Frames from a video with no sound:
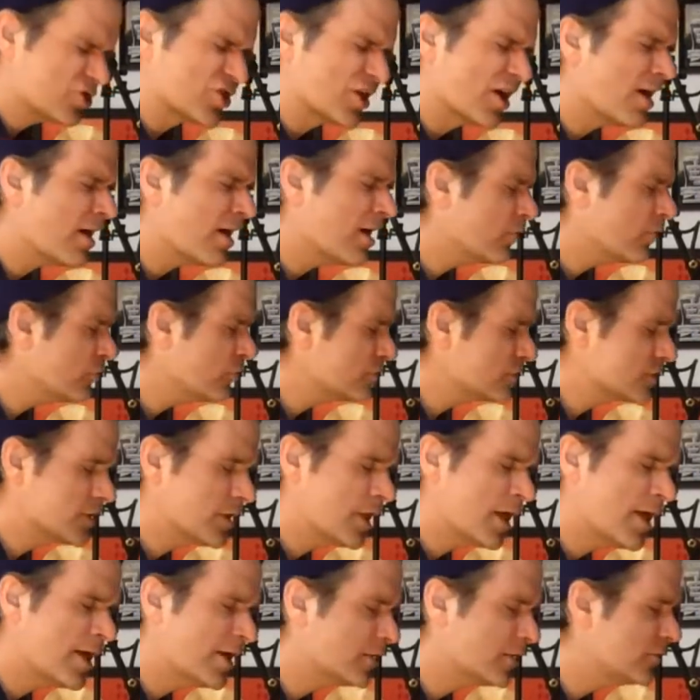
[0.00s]
I was
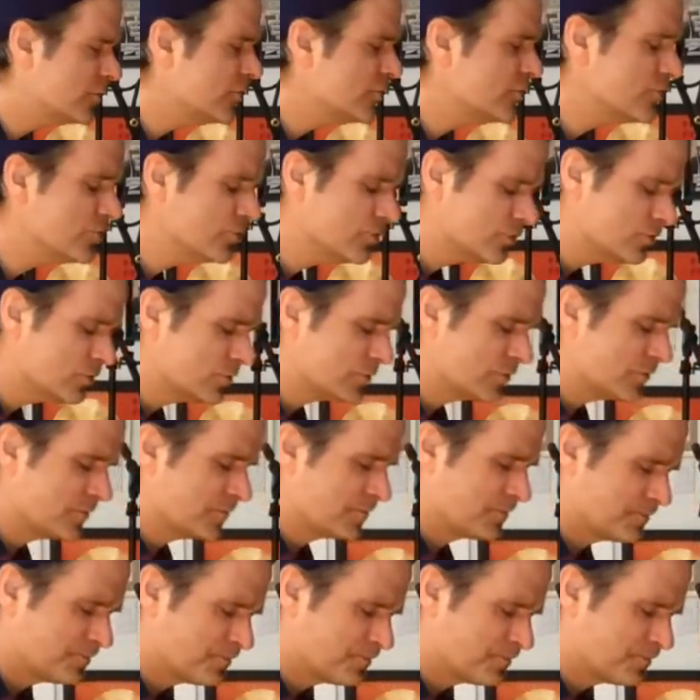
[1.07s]
like you,